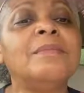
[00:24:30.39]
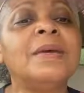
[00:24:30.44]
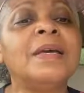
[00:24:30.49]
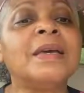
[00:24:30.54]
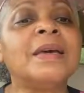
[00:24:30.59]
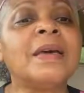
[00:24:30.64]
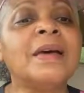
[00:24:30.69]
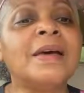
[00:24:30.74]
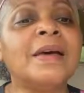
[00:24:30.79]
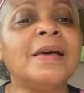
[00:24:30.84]

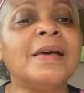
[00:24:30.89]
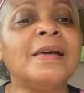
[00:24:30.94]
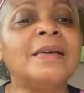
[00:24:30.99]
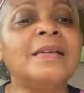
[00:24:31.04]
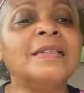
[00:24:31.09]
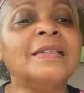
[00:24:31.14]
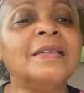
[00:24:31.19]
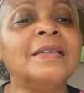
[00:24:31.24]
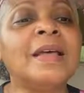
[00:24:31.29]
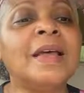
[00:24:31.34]

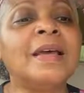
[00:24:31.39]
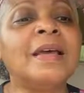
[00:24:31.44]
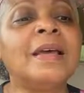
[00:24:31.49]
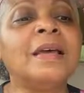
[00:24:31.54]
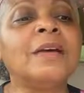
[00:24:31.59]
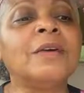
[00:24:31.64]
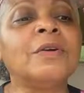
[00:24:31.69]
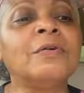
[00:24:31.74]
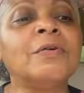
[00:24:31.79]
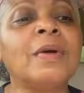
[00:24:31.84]
because they
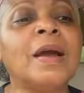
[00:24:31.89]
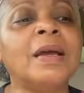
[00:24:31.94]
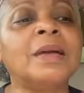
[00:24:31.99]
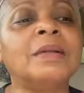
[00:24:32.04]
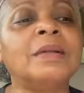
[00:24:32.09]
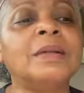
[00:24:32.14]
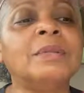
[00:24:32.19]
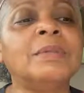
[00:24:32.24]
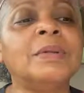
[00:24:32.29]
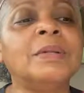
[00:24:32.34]

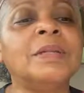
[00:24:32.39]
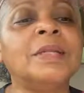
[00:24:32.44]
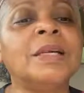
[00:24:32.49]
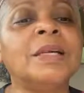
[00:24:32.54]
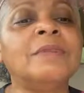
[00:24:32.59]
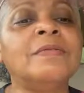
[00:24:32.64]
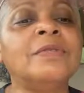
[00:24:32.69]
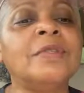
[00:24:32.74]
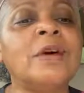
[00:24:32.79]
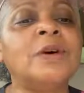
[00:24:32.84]
incorrectly
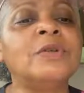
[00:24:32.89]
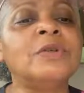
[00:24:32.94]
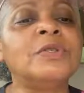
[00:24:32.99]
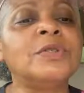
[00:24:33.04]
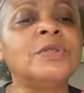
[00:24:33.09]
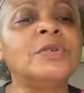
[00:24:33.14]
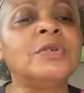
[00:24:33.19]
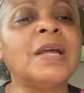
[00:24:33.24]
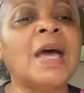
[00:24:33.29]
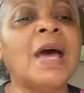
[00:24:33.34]
believe
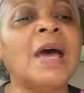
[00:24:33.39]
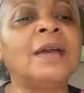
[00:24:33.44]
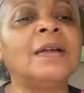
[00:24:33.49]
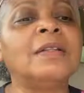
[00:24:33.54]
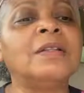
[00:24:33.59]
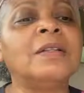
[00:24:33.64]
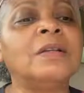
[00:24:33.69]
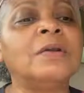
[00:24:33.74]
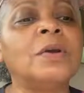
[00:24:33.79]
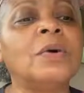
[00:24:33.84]
those who died
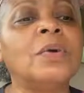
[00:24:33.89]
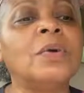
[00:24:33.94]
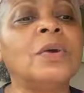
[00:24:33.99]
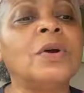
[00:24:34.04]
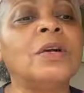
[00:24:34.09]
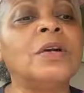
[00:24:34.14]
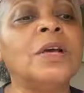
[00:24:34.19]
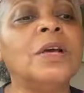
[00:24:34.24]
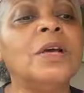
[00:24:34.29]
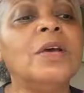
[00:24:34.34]
in the
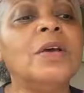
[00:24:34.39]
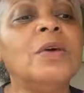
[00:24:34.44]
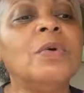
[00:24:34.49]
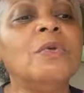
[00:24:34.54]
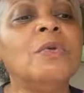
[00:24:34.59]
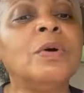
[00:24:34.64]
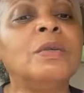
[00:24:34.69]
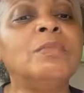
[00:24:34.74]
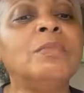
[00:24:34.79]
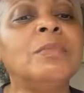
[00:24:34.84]
Lord
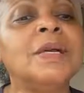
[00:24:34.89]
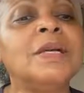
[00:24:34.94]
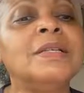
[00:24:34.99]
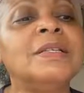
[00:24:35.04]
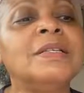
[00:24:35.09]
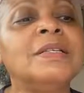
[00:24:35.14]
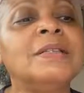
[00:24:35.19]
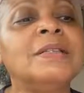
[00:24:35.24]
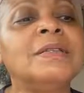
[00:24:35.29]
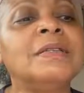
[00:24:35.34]
would
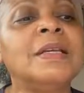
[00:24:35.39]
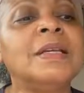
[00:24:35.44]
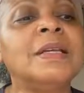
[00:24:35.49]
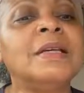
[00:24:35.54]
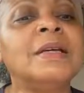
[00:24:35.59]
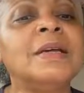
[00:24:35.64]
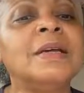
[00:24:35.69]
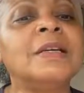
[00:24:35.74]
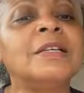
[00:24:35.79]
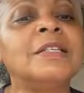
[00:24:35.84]
miss
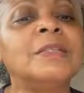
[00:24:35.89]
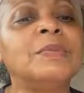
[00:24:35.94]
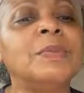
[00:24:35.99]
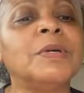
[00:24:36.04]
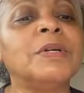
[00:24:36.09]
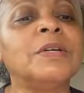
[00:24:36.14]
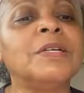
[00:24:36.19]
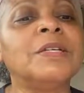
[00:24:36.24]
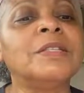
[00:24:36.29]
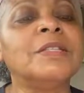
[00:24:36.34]
the
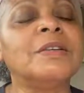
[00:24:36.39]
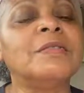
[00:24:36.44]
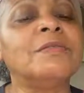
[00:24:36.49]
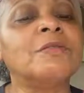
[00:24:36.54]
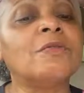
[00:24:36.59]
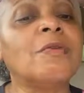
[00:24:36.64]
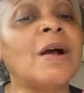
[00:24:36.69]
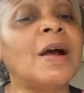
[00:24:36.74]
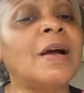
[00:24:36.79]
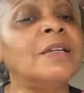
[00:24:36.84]
experience
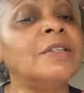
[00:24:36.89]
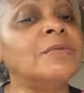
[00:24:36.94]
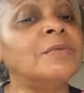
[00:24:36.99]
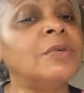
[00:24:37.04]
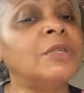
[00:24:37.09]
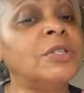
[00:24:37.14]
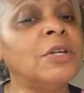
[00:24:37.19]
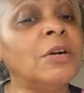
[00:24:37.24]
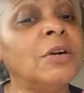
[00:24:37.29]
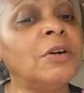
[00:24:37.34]
of Christ's
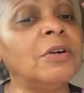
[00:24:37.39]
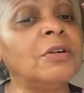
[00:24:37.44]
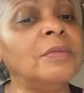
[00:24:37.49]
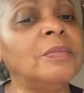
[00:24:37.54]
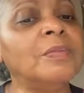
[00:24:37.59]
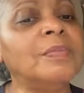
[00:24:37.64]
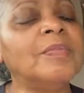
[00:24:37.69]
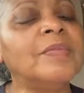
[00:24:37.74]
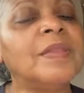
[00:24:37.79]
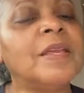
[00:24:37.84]

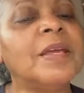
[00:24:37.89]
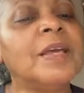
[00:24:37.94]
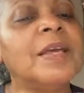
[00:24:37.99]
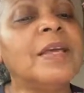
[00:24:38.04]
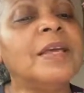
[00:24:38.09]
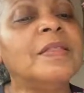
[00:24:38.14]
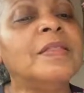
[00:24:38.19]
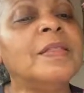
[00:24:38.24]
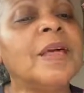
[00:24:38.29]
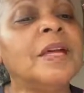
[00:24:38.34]
return.
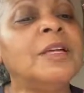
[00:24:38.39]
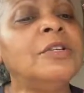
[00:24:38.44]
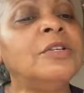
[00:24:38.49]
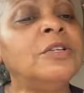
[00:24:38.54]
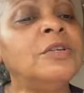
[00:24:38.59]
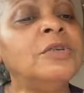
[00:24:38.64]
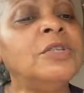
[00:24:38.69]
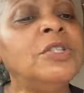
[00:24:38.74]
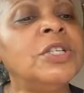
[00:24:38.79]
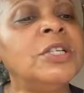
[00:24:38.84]
They
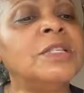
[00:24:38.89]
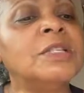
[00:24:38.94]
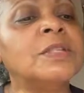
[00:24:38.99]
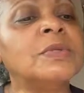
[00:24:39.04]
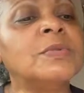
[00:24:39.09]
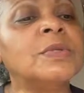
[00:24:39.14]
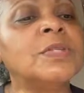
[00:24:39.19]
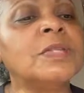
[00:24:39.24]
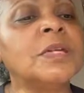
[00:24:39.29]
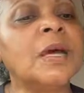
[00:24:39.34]
knew
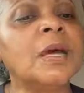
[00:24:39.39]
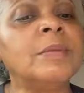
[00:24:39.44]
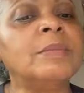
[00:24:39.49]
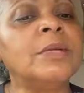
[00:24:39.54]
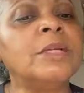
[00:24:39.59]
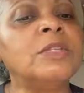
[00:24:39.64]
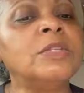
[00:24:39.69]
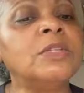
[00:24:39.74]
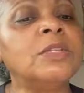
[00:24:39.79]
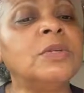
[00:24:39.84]
Jesus was
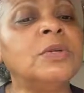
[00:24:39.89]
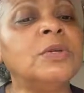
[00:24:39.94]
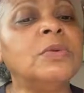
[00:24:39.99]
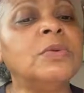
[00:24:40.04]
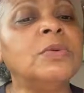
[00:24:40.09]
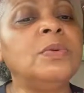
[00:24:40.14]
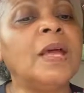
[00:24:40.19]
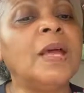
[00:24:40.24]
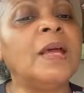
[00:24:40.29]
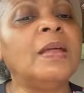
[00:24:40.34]
coming
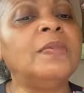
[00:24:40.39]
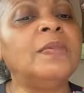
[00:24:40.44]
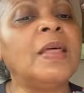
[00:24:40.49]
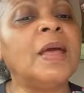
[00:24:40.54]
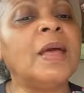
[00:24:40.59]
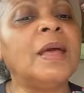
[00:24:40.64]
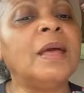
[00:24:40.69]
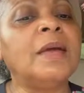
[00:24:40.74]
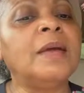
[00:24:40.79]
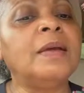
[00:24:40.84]
soon and
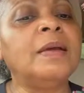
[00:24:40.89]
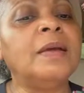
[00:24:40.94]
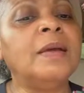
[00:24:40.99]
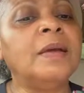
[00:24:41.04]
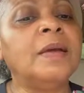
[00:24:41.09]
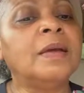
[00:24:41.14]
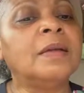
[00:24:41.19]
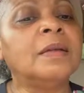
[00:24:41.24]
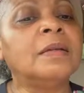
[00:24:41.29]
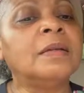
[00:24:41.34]
they
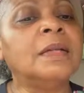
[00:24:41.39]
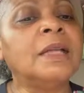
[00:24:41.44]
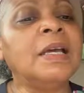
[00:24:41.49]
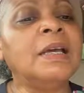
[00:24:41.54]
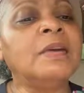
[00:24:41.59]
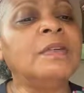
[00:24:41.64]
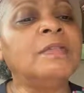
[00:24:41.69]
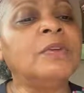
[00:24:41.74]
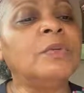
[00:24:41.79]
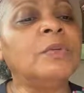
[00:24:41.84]

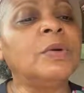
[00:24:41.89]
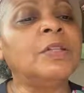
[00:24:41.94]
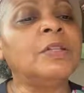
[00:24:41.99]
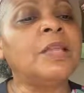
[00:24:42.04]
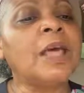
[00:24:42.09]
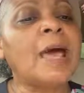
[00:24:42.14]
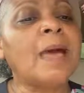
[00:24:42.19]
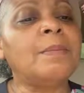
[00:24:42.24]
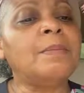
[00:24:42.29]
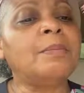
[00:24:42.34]
lived
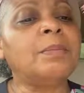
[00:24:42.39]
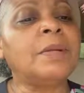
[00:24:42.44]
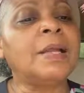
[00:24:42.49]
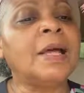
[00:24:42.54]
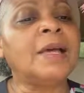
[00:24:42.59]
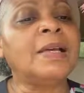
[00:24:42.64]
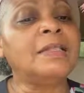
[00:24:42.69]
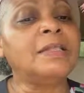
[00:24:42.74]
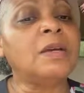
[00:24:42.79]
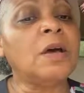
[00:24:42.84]
with that
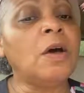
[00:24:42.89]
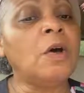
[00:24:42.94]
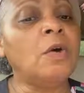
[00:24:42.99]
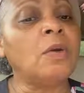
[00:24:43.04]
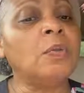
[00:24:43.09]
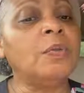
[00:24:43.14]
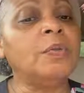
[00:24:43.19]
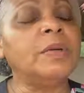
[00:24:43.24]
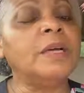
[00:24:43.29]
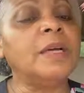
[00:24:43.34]
blessed
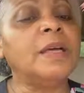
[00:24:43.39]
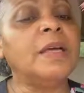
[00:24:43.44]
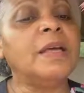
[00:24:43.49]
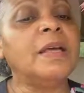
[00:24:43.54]
hope.